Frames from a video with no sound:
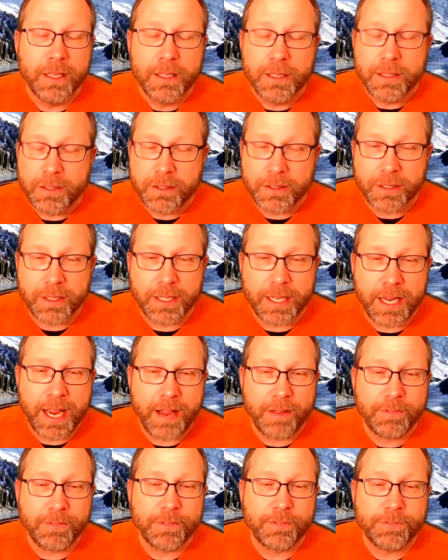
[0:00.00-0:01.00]
You're going to
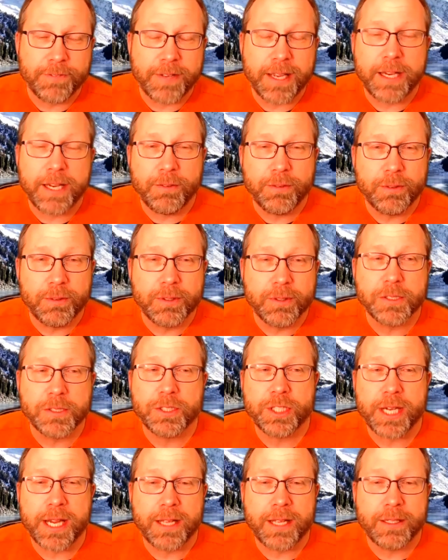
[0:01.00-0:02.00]
have to fight through those
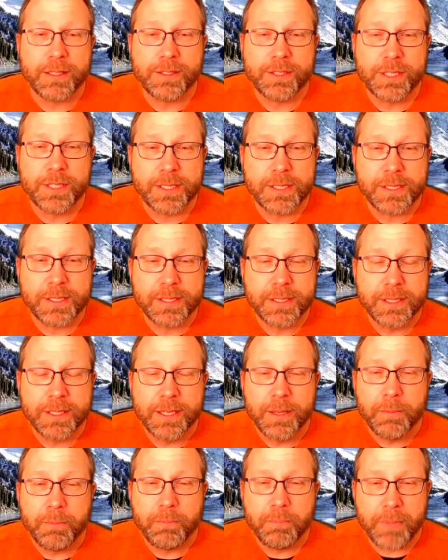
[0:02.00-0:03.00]
challenges,
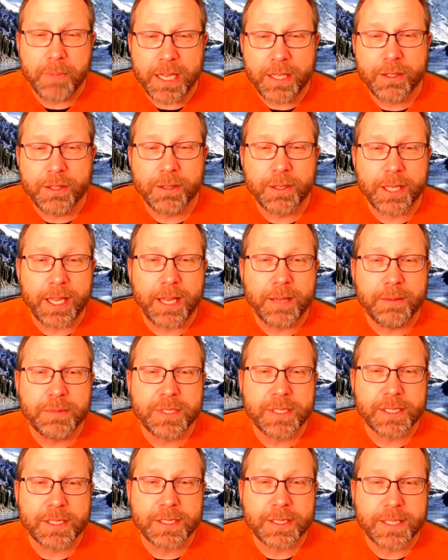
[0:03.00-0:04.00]
make your game
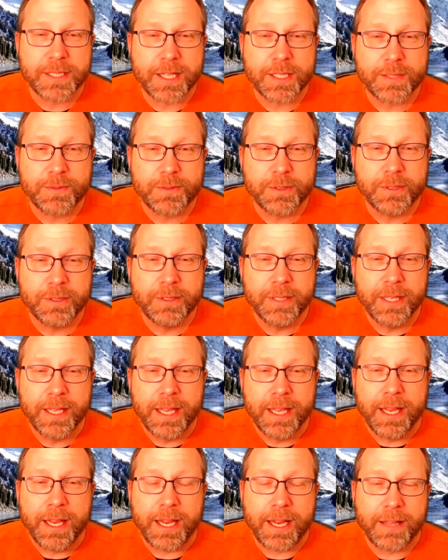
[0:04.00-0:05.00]
successful,
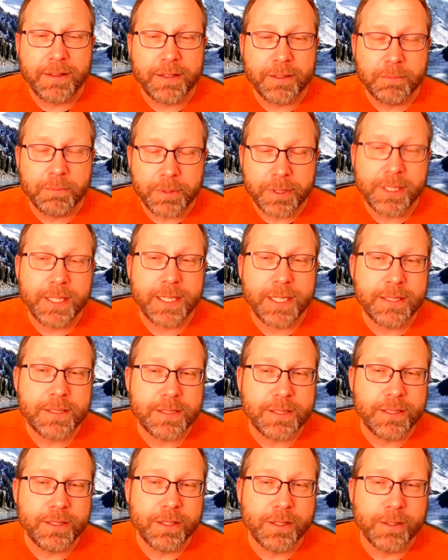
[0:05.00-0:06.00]
and then
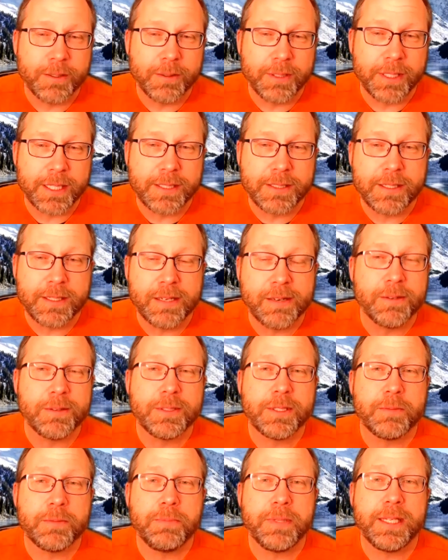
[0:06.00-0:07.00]
please, continue
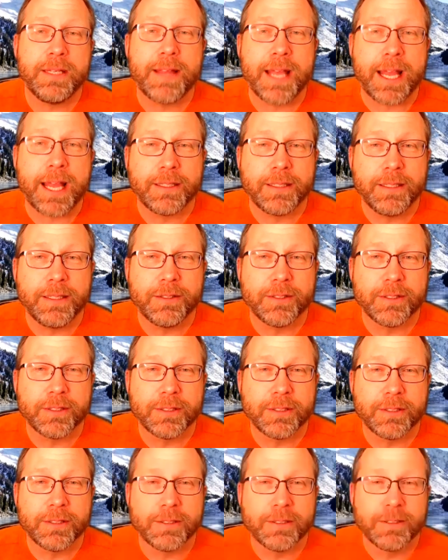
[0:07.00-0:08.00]
to be that
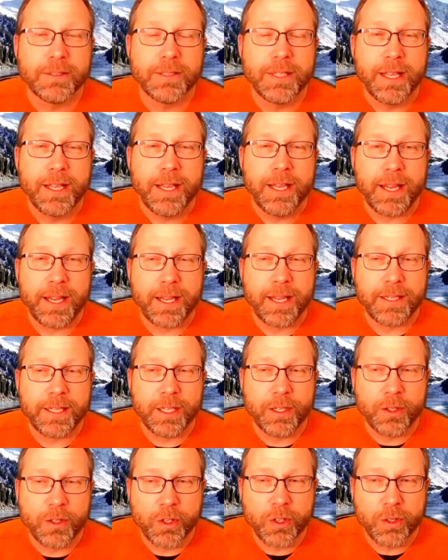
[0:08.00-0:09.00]
leader and
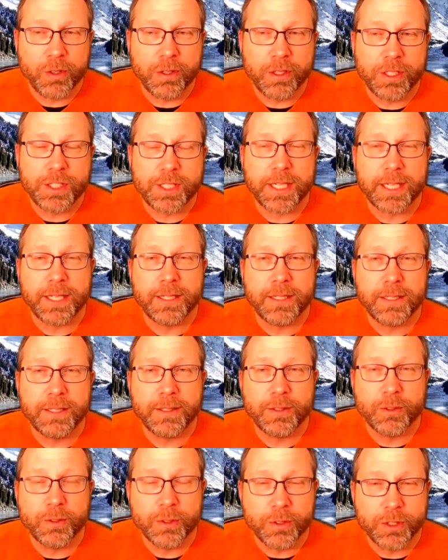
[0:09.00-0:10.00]
encourage and
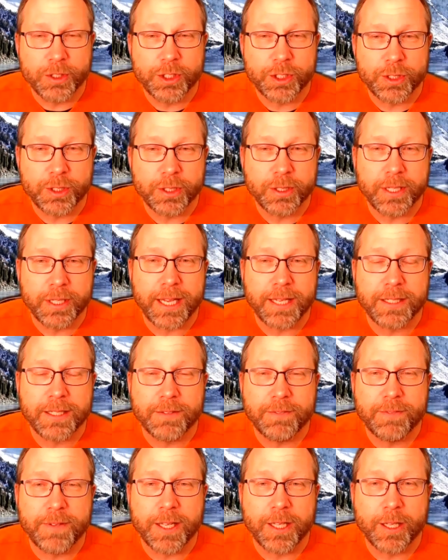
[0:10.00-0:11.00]
nurture and
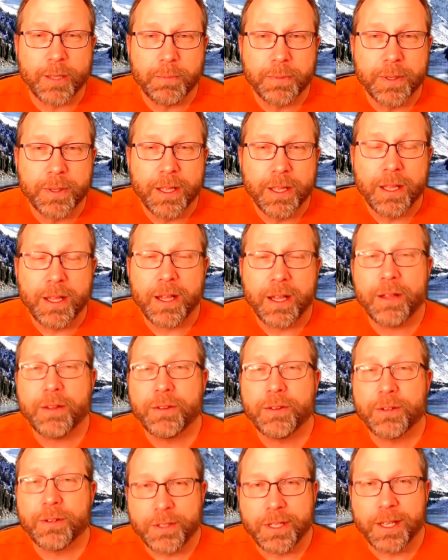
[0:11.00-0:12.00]
develop
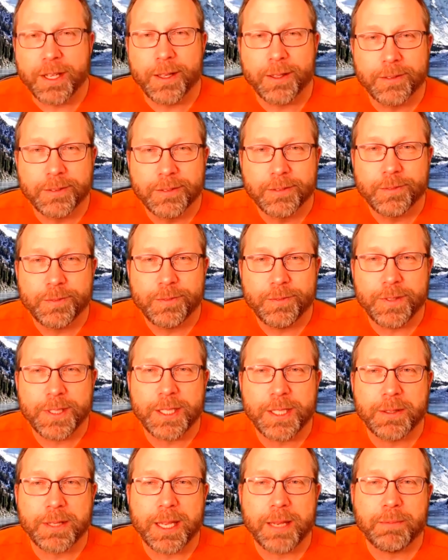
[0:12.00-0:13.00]
other young
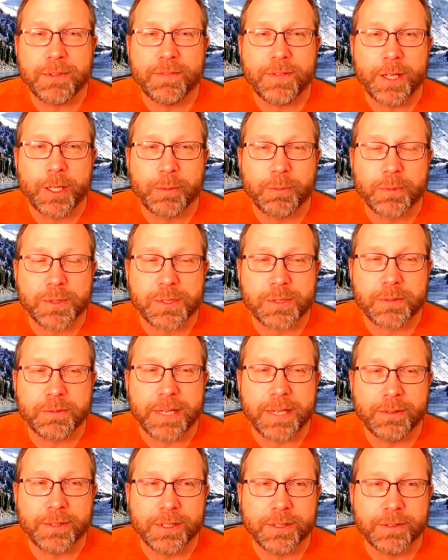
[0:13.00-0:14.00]
video game developers
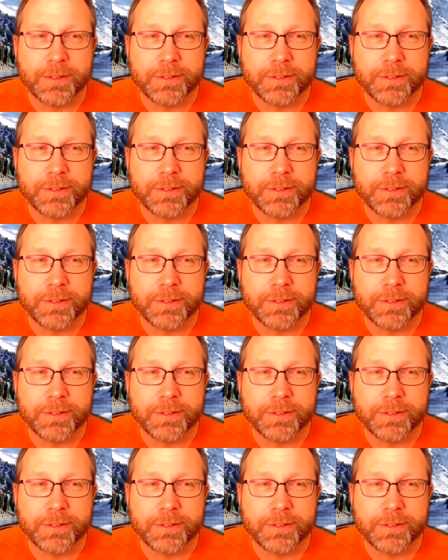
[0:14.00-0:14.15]
around you.